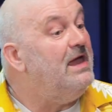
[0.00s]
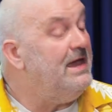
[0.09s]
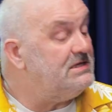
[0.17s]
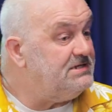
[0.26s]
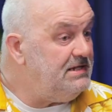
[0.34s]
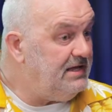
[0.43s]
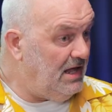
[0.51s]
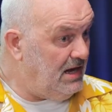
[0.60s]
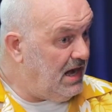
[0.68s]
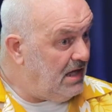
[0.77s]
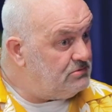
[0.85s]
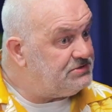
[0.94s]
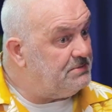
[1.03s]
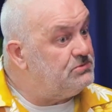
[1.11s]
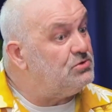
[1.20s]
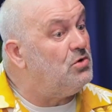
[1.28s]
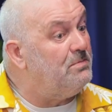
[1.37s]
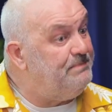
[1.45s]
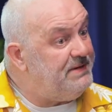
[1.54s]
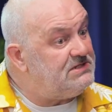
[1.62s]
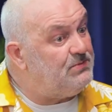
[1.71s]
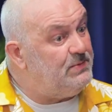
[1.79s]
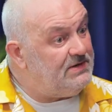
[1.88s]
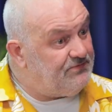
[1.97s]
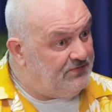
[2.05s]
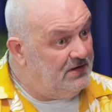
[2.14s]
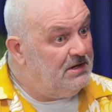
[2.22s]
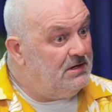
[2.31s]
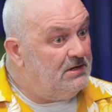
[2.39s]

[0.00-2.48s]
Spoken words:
actually allows them to compete with